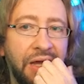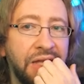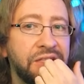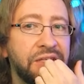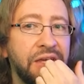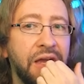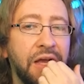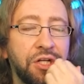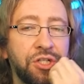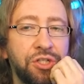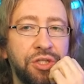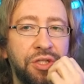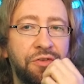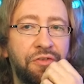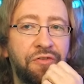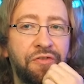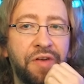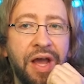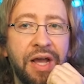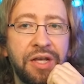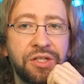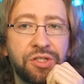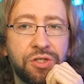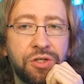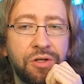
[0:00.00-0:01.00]
That's actually
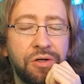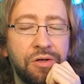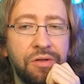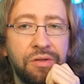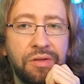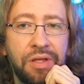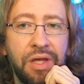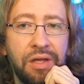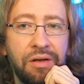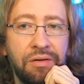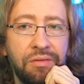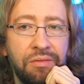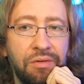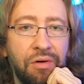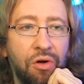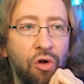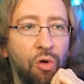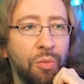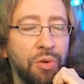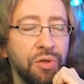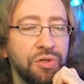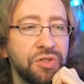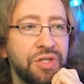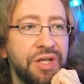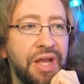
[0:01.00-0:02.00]
faster than
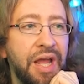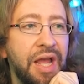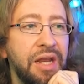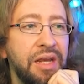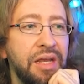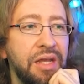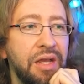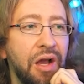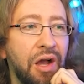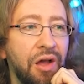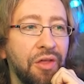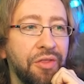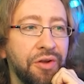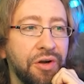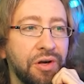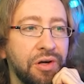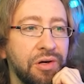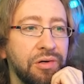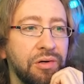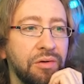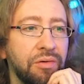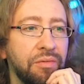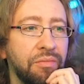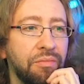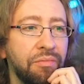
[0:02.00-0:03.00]
almost any
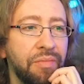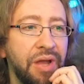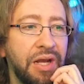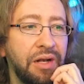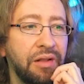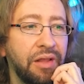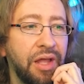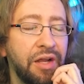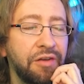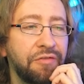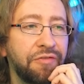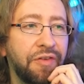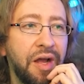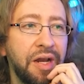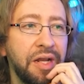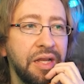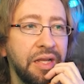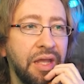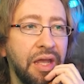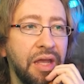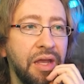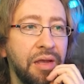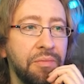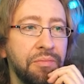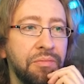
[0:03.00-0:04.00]
other mainline
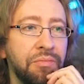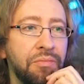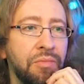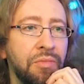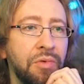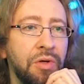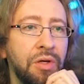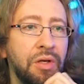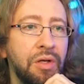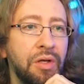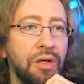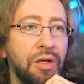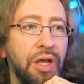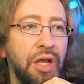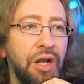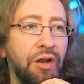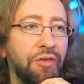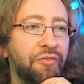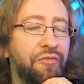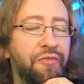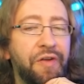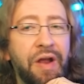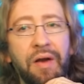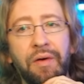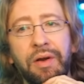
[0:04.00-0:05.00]
fighting game in a
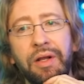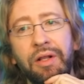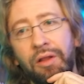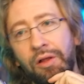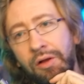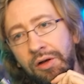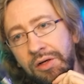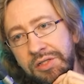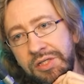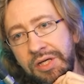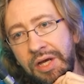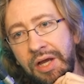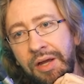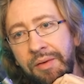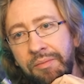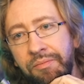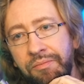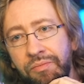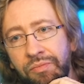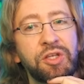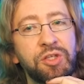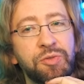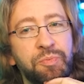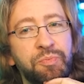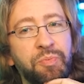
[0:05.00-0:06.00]
very long time.
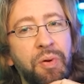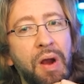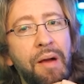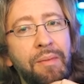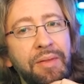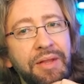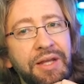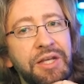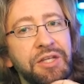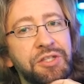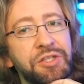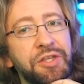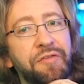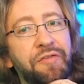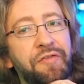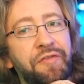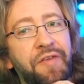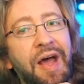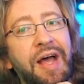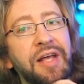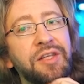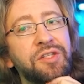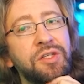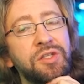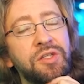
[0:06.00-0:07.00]
This probably is the
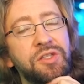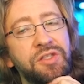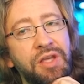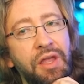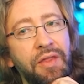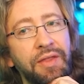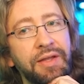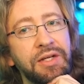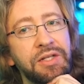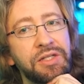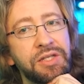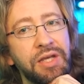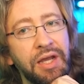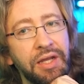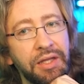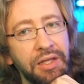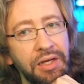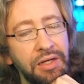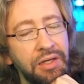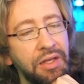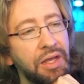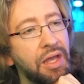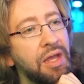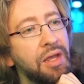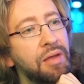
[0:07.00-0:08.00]
fastest selling
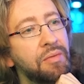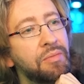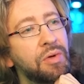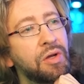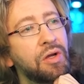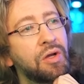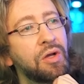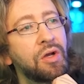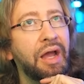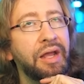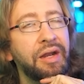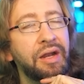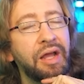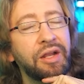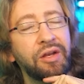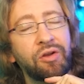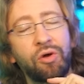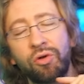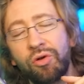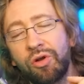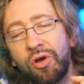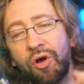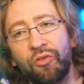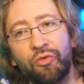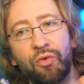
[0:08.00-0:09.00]
Tekken game, and I
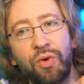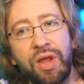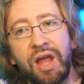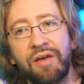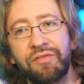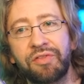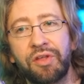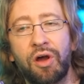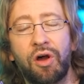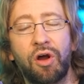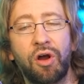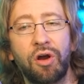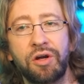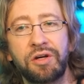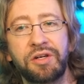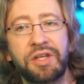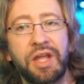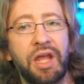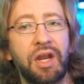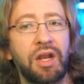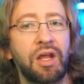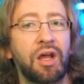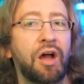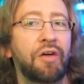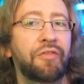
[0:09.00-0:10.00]
don't know if we have the hard
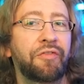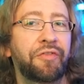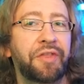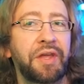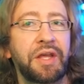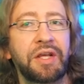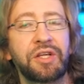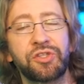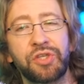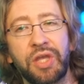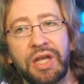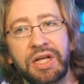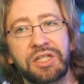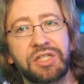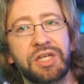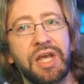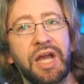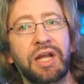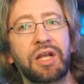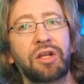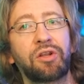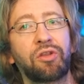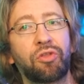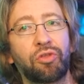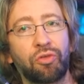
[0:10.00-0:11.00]
data of things like
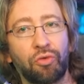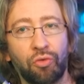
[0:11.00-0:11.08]
Tekken